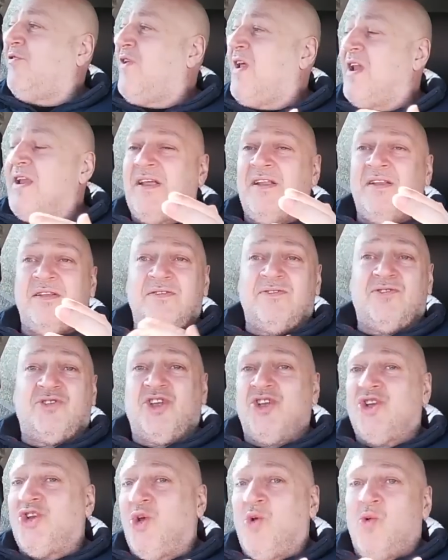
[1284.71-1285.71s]
threatening
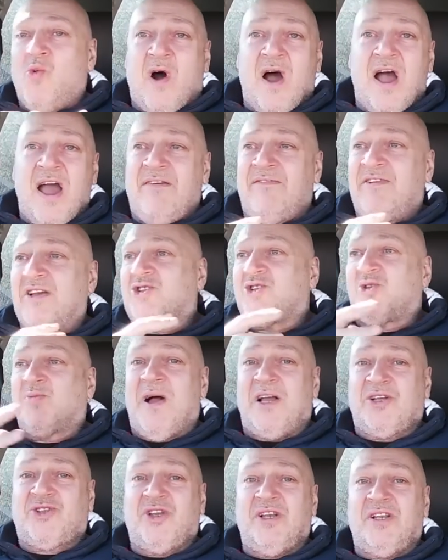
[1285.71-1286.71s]
to do whatever,
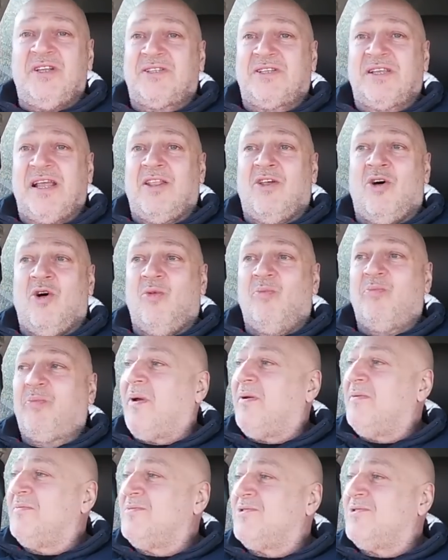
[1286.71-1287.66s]
smashing a cell up.